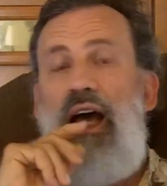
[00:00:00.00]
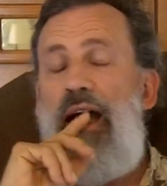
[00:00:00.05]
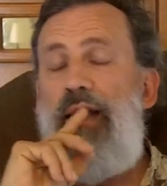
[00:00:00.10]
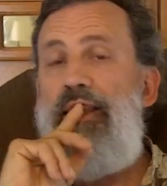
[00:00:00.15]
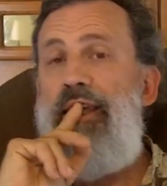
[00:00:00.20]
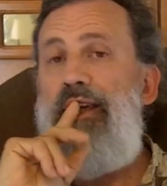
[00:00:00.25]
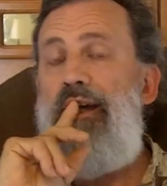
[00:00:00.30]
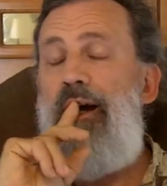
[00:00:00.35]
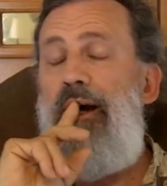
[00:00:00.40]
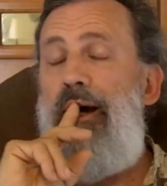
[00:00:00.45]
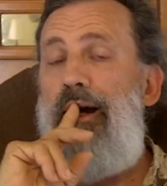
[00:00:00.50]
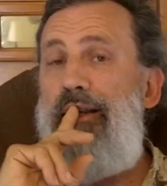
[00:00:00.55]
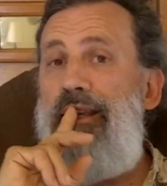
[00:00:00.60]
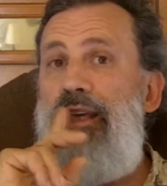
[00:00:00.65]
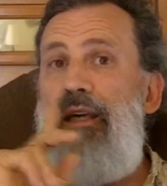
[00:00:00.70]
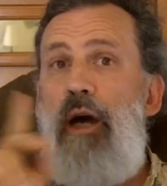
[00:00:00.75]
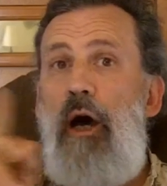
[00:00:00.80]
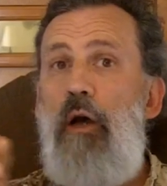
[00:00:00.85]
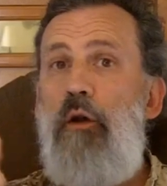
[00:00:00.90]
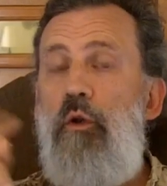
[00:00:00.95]
I think, I
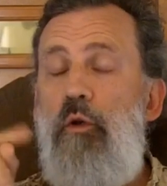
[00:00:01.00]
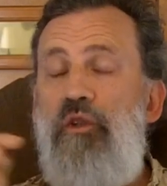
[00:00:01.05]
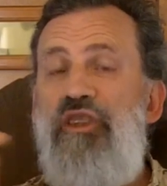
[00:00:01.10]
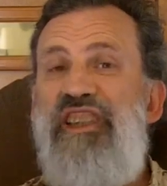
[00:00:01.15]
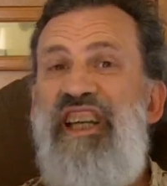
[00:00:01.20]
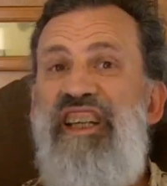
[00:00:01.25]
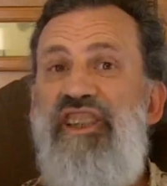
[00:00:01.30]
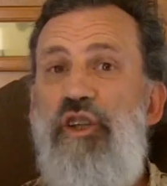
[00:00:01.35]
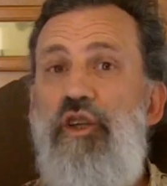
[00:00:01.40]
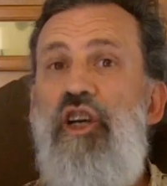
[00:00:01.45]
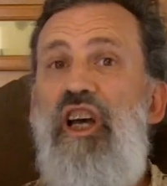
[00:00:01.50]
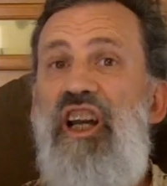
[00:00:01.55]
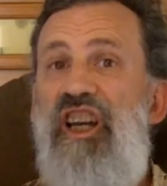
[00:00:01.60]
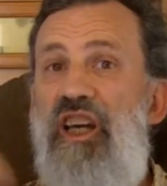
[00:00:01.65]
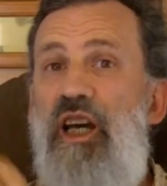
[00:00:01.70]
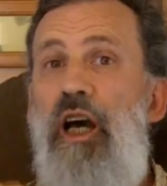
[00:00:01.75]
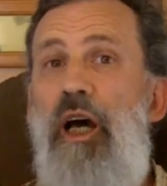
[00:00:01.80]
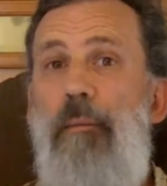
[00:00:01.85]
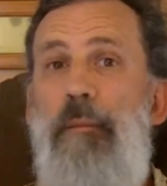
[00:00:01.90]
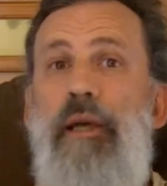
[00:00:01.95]
think all those things are going
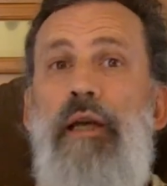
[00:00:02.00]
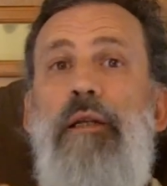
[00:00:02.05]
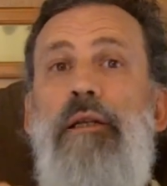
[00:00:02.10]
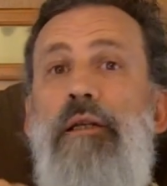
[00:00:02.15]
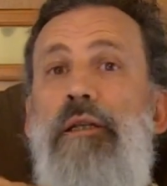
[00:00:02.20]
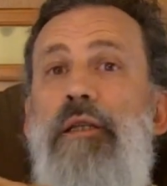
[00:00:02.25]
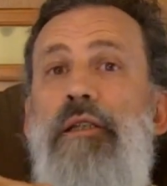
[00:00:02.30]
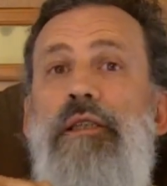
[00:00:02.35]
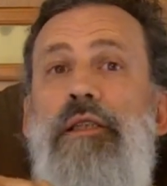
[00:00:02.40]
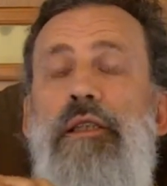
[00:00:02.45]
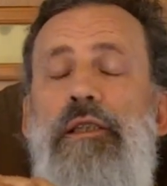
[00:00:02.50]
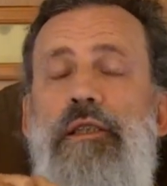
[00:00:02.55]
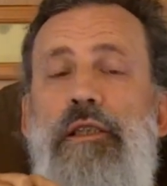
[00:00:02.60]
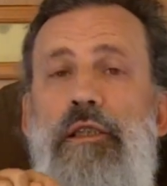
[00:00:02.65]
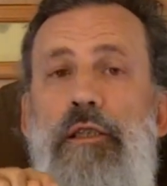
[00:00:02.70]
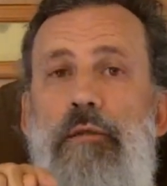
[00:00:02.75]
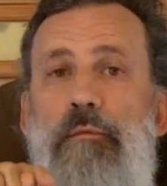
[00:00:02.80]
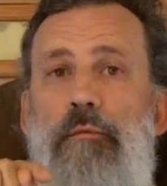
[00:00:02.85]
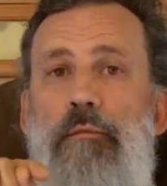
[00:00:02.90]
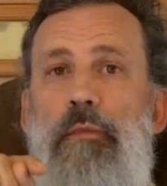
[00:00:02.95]
to come into the
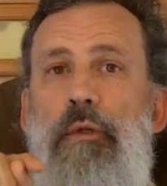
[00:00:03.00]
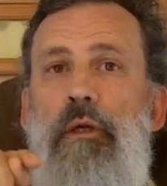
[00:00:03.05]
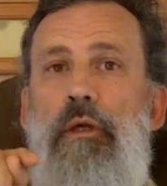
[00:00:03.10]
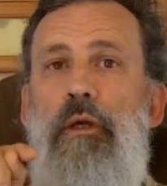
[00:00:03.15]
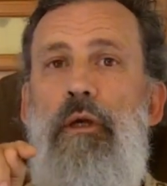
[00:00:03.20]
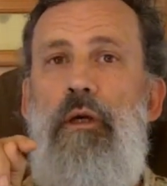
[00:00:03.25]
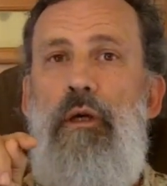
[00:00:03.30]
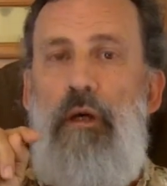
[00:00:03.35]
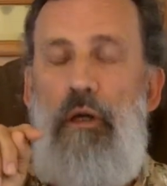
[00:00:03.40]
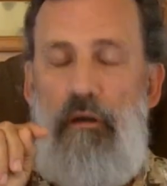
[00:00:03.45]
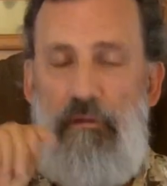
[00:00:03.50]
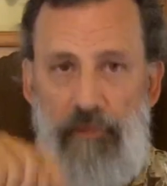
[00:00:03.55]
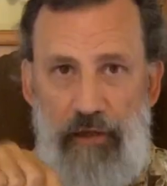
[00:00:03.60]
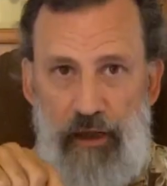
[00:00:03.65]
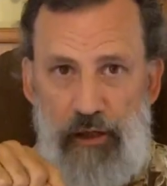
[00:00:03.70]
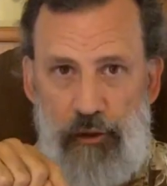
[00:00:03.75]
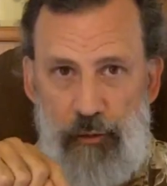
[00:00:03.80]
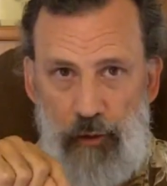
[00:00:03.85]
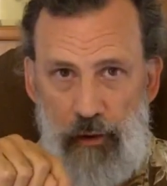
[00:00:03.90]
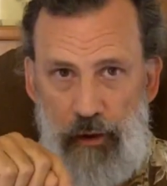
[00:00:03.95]
system
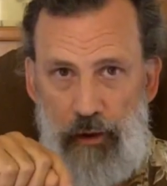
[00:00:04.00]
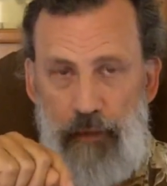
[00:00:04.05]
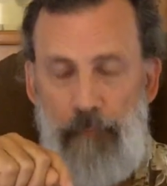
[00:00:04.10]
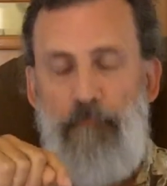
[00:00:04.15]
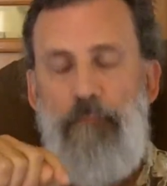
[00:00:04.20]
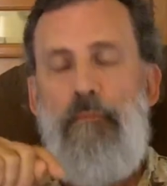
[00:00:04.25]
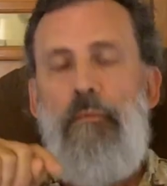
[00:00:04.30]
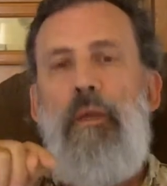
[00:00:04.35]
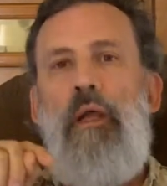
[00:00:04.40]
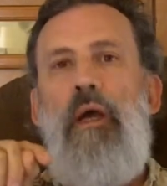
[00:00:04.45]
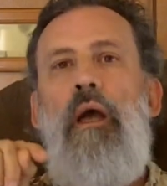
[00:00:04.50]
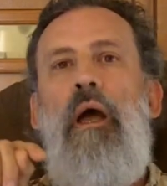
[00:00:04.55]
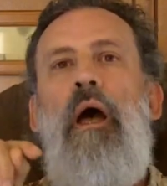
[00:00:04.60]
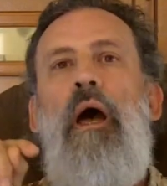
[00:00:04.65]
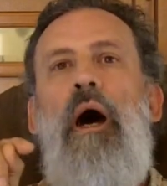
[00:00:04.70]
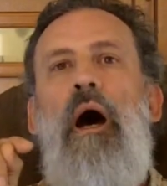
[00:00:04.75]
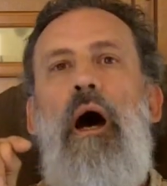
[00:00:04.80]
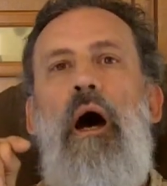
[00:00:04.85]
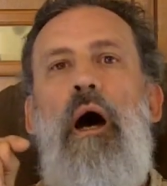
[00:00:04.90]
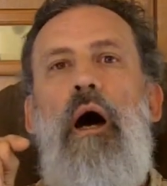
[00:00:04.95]
eventually.
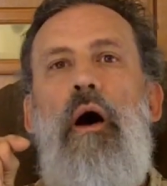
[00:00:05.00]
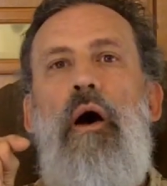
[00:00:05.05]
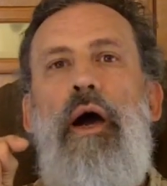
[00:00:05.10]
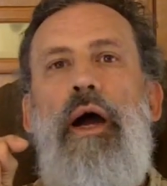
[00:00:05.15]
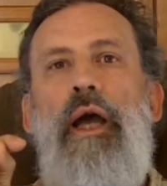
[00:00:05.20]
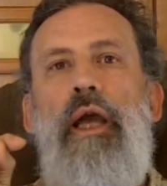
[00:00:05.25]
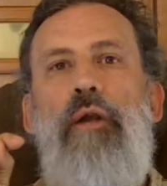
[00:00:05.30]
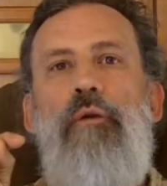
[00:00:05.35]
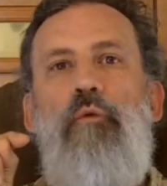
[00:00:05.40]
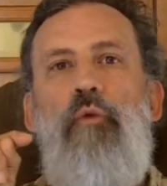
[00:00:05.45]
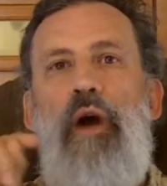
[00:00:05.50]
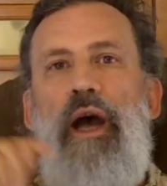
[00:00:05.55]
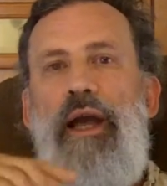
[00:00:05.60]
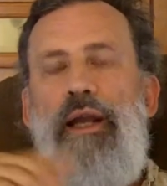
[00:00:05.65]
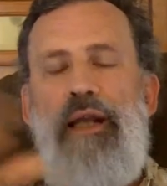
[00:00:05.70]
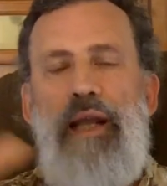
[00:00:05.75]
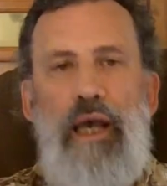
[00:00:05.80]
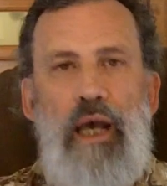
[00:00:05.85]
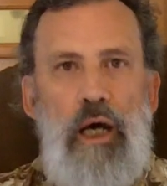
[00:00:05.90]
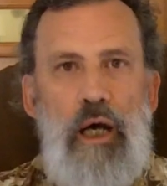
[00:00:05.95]
All right,
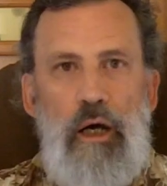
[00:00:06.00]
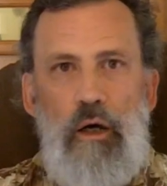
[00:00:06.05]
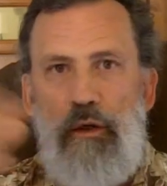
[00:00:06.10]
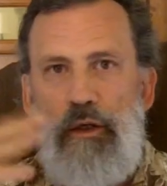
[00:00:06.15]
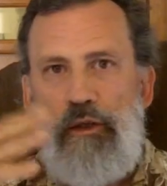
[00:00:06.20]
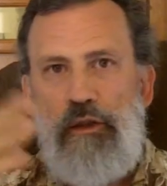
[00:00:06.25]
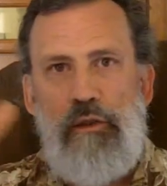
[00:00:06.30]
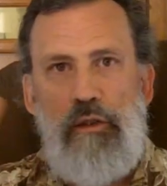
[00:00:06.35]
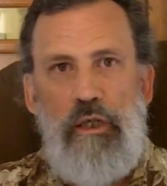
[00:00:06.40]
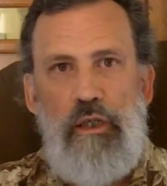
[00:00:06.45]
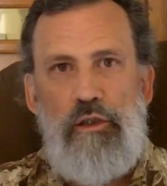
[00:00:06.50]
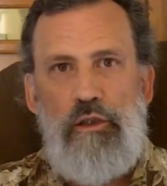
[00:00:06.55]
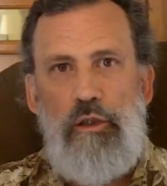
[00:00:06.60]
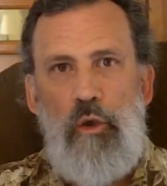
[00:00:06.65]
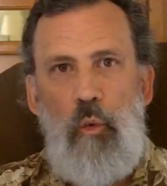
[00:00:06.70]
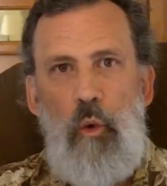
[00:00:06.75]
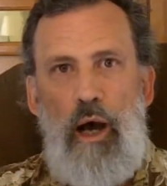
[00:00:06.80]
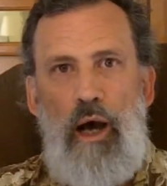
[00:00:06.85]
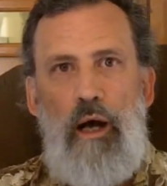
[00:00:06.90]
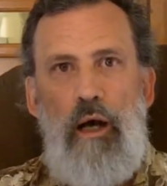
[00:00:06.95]
right now it's, it's
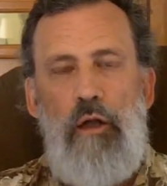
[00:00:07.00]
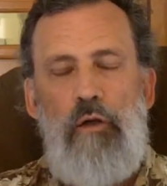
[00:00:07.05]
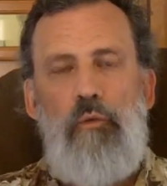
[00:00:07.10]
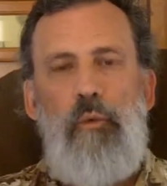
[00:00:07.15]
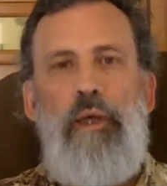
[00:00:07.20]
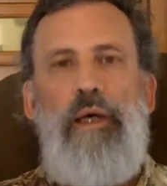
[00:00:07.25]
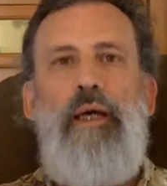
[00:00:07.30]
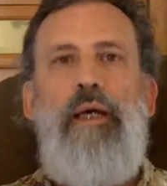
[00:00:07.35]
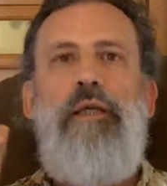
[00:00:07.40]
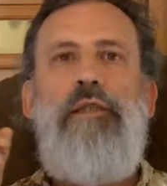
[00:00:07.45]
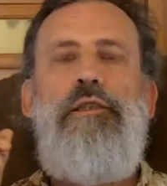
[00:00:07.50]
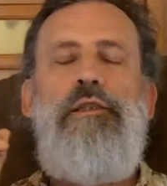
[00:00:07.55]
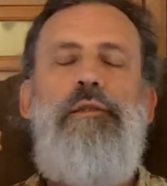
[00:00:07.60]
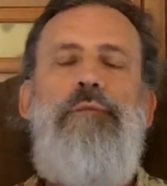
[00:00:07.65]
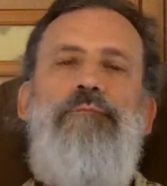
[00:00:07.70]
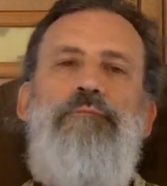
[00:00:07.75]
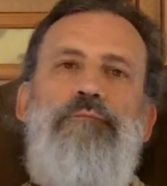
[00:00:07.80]
the Wild West.